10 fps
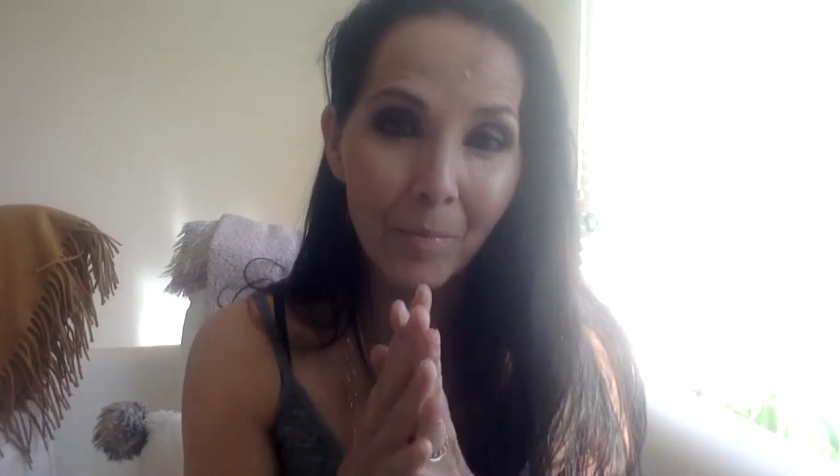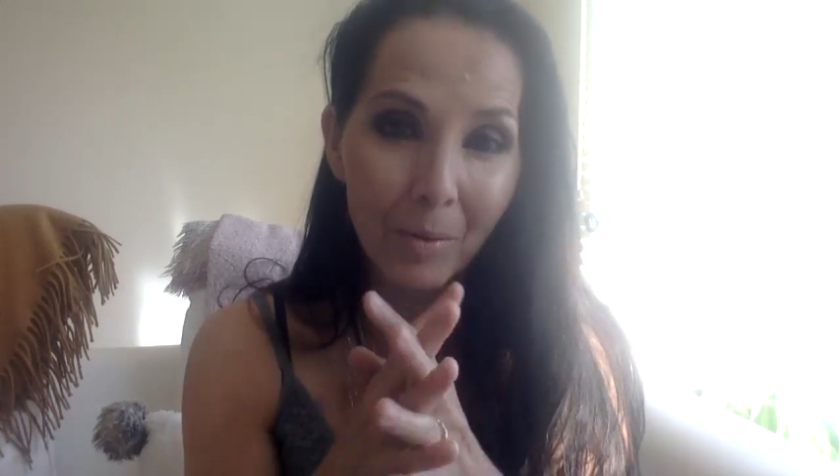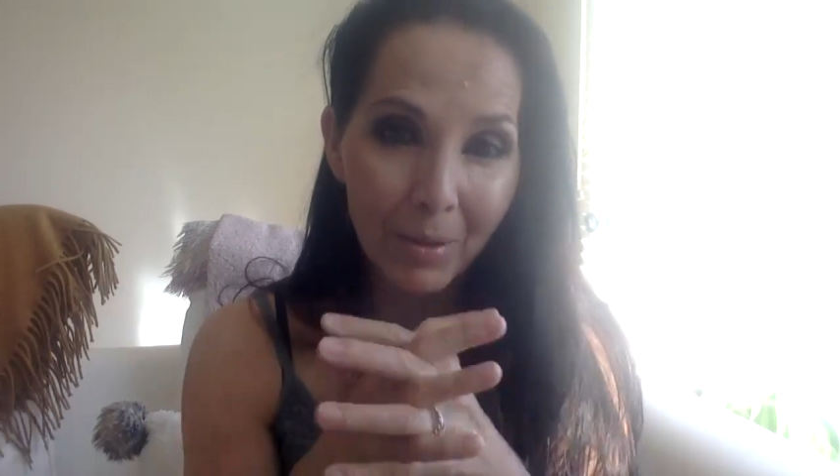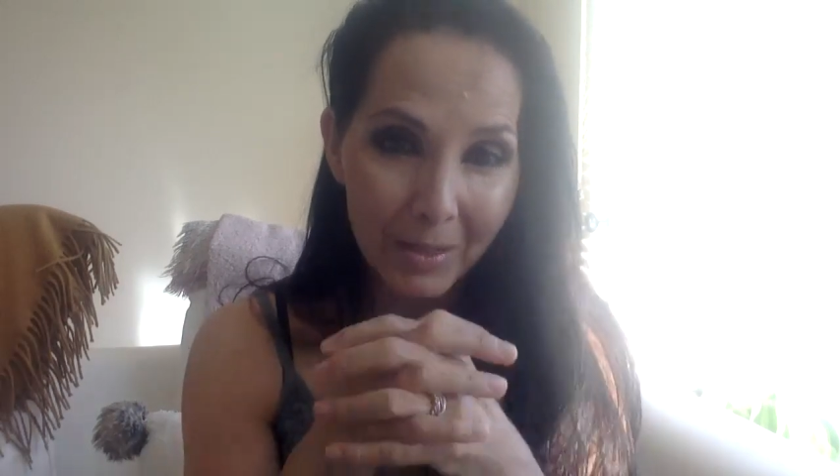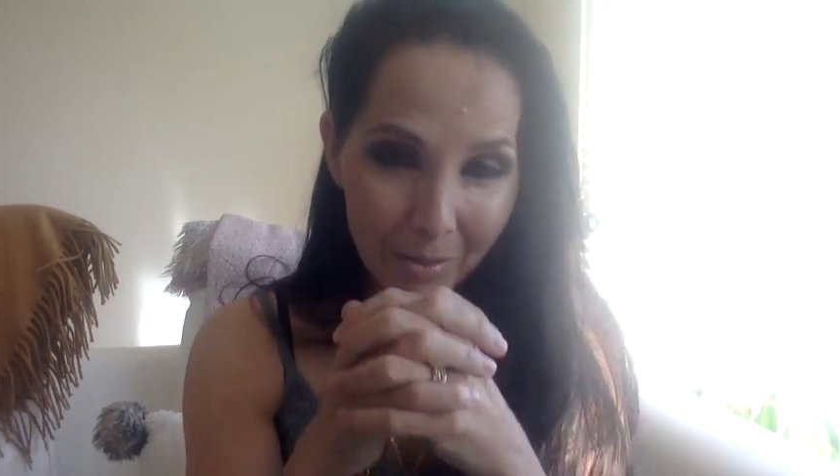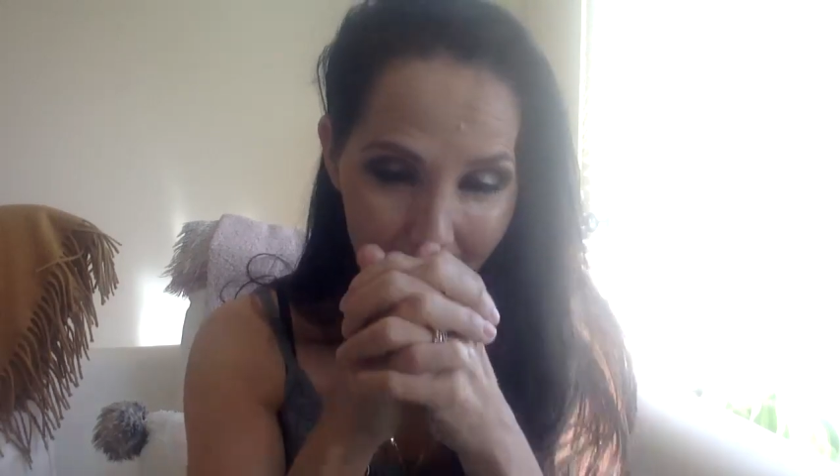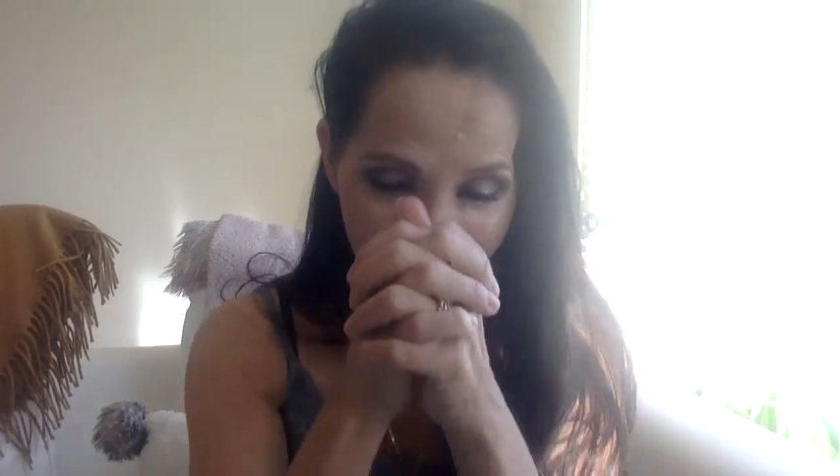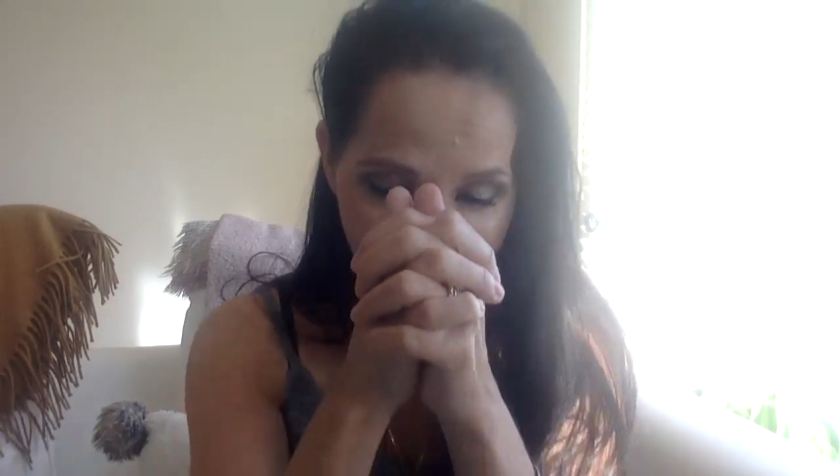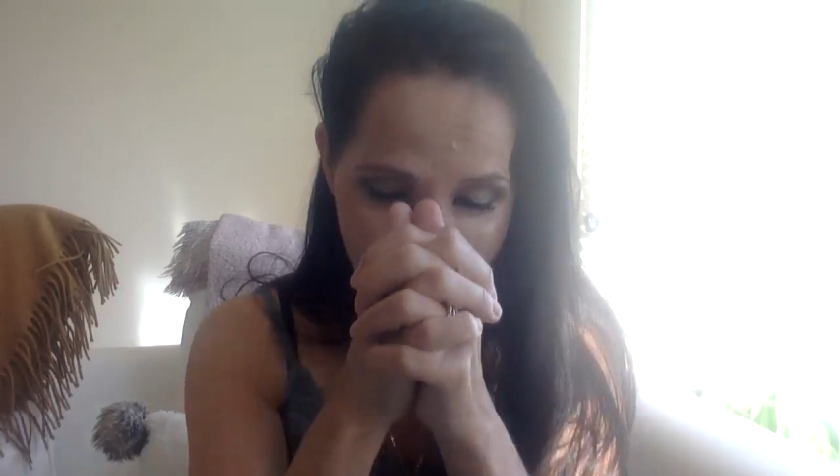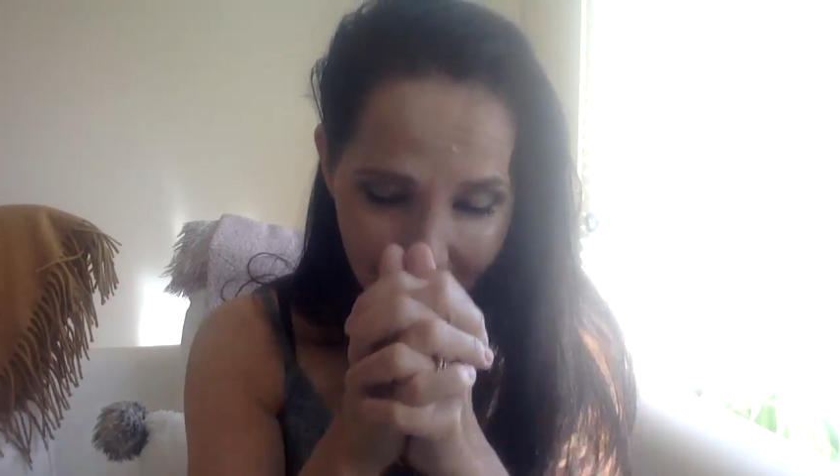we bless you with the
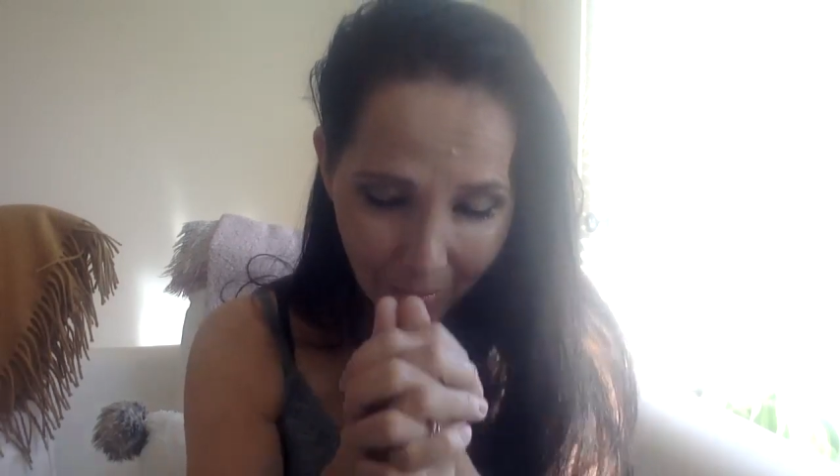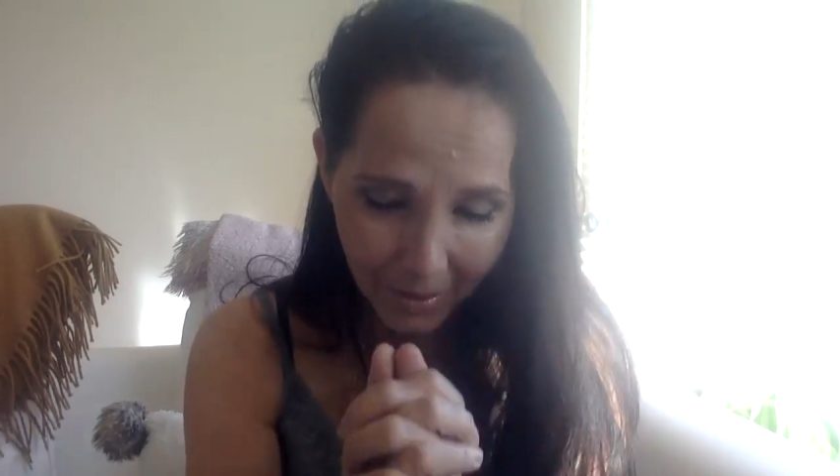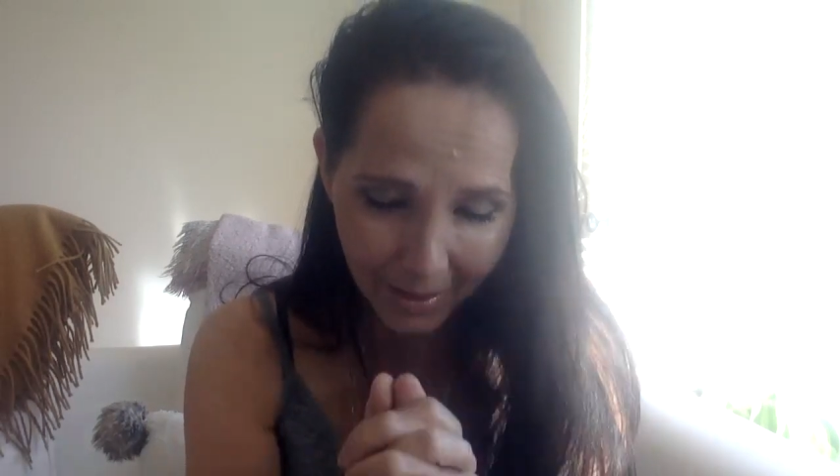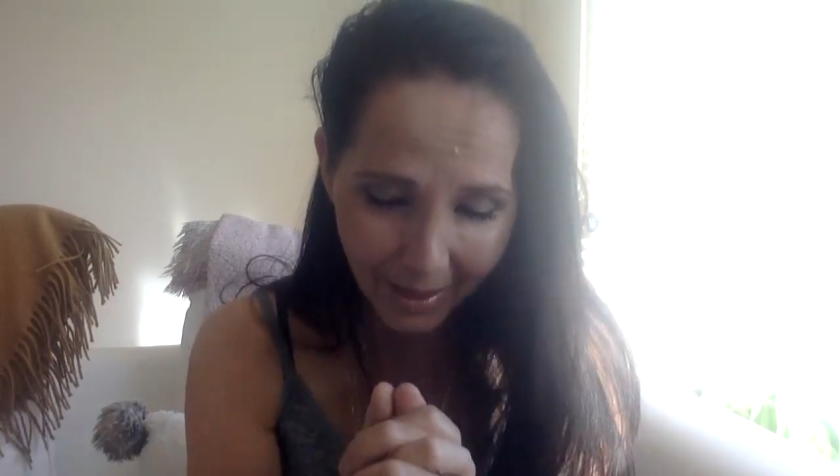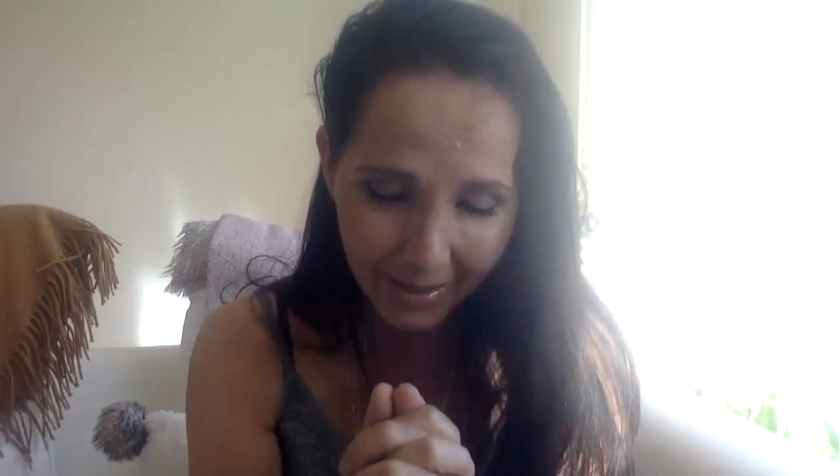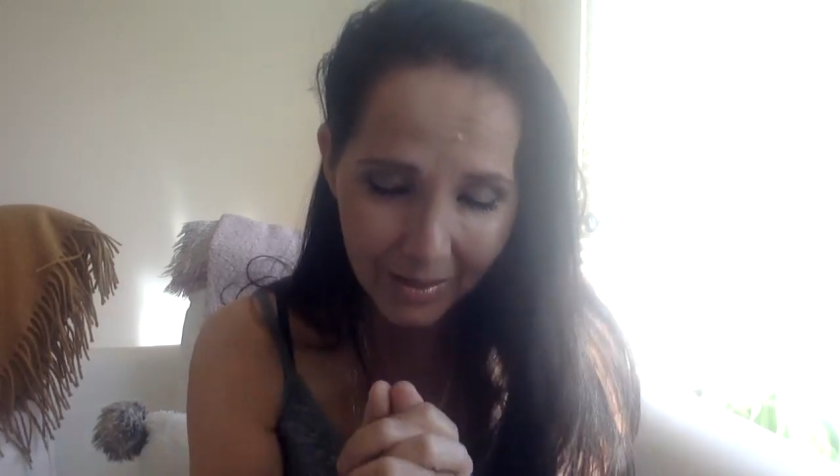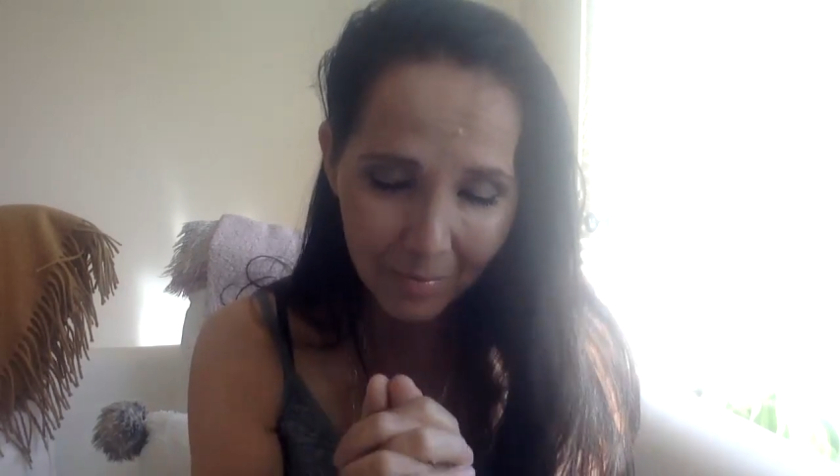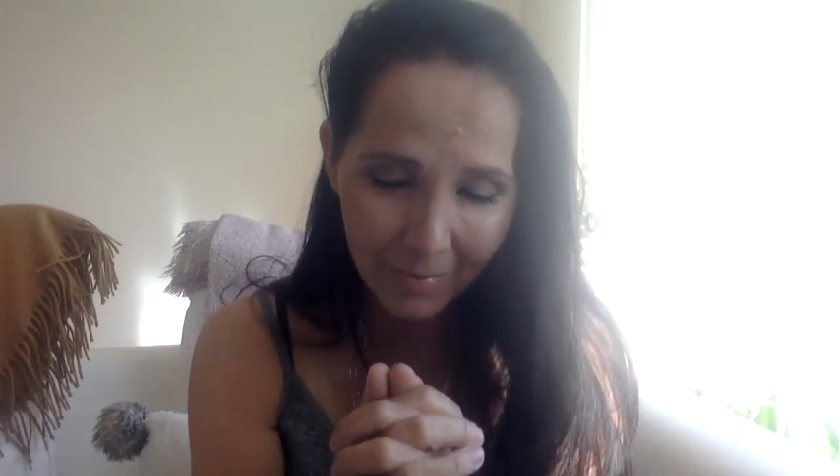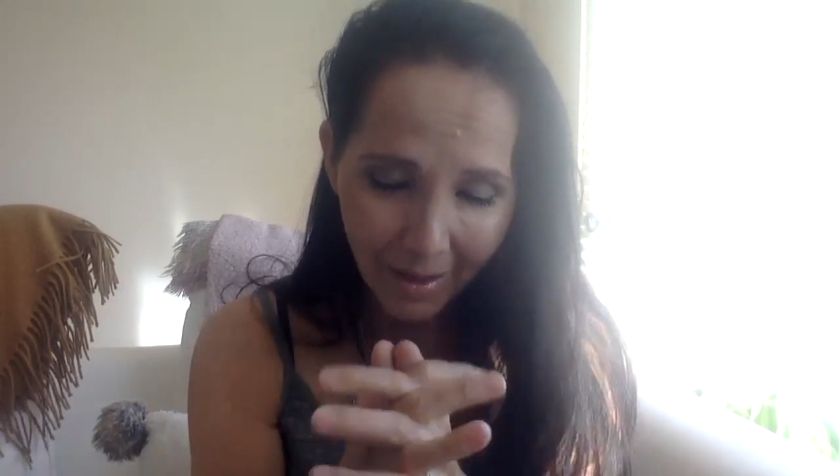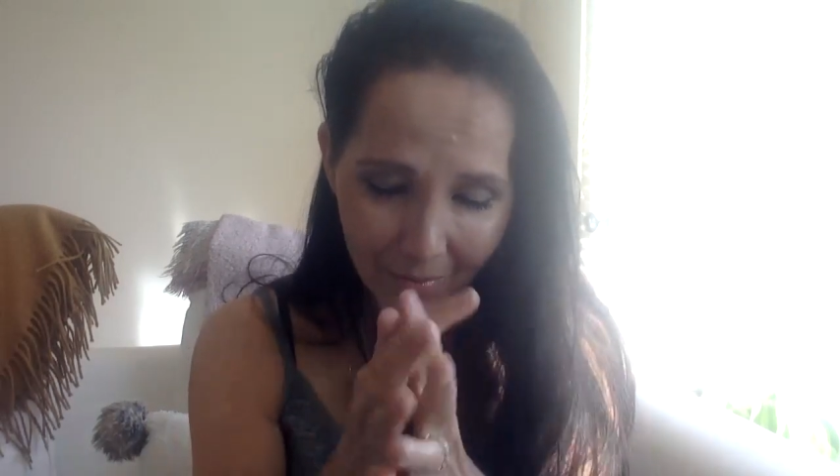highest holy light
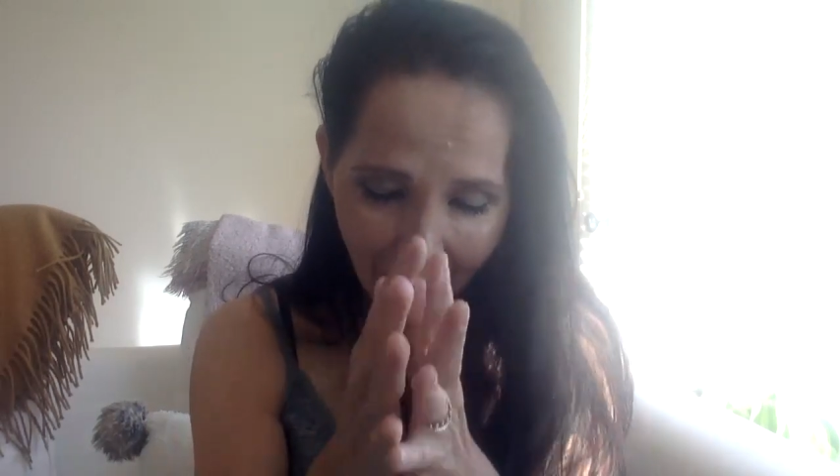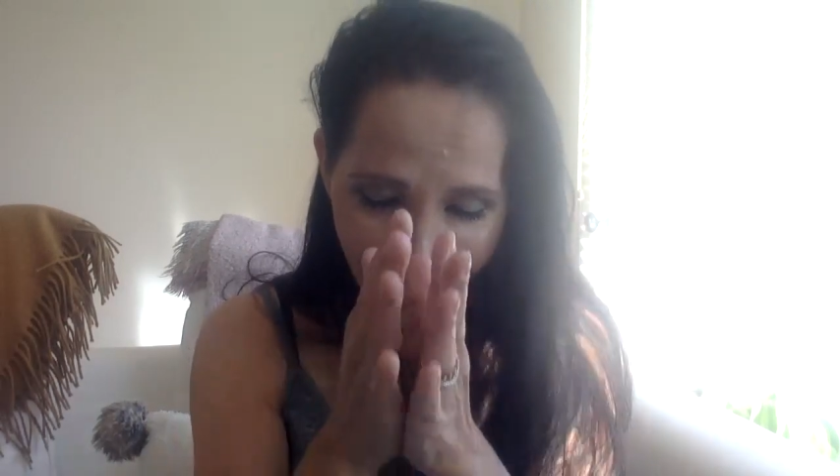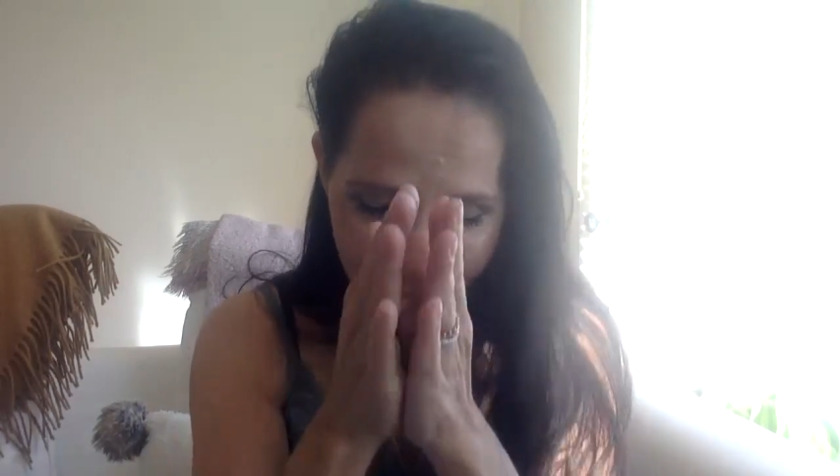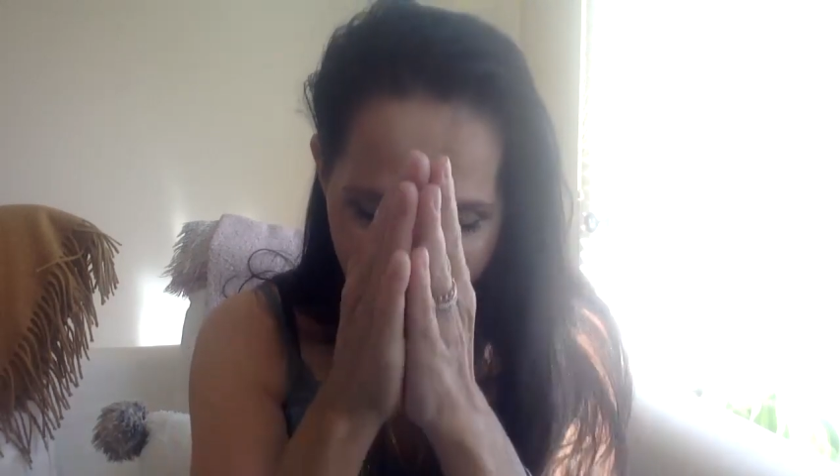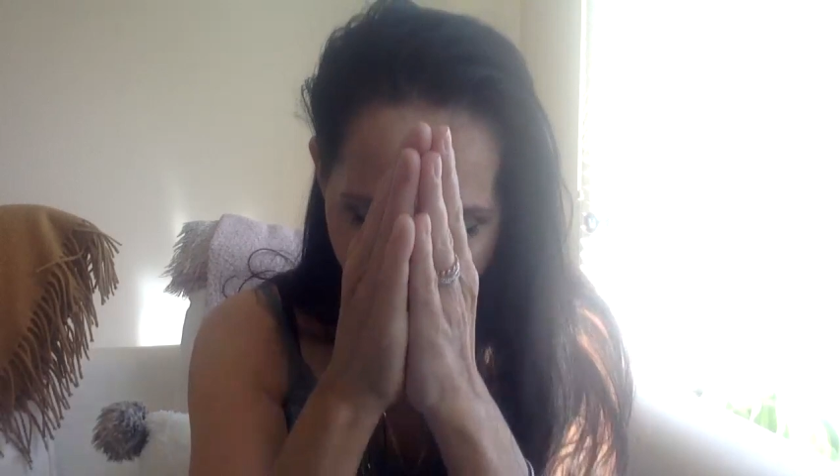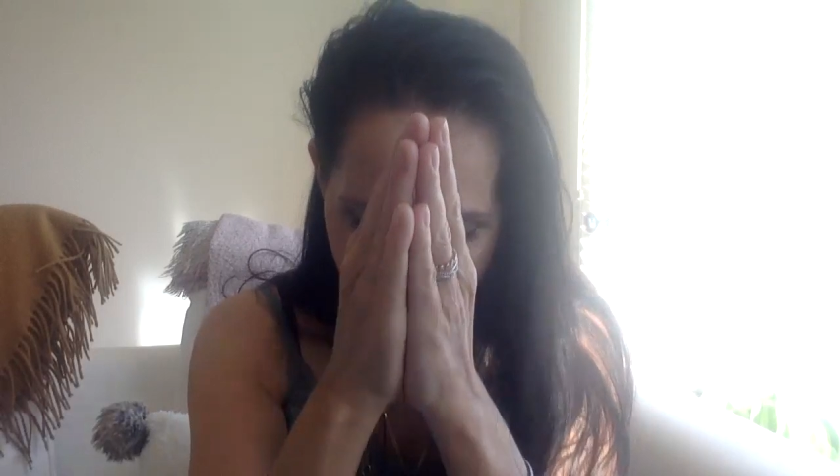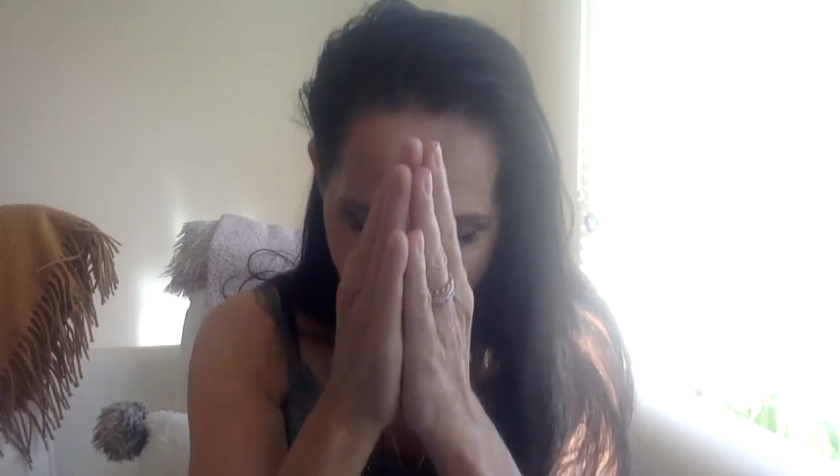of the highest heavens.